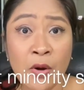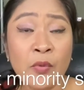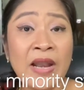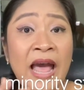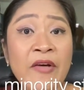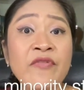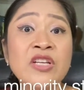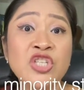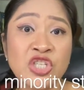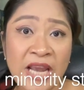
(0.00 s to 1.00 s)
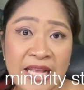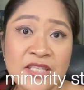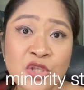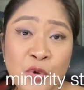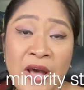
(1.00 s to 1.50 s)
will have a
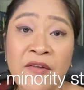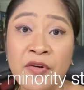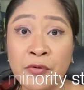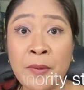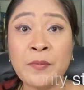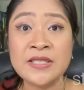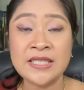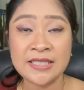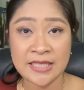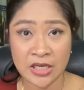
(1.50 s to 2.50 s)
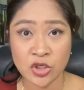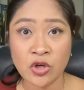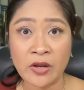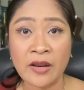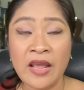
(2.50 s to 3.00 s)
chance to have a representation.